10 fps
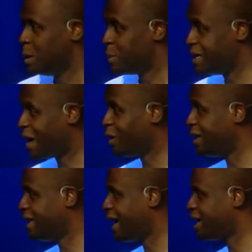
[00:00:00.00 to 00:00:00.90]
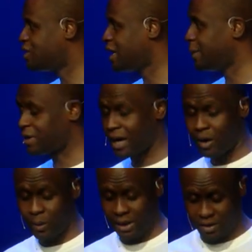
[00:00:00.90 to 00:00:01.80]
But not only that, shapes
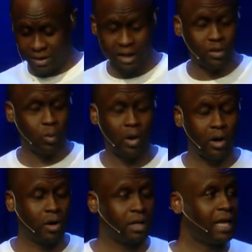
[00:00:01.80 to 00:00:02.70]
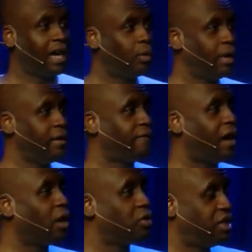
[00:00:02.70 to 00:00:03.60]
how we see the world and how we
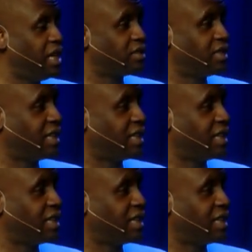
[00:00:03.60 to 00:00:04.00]
follow Jesus in the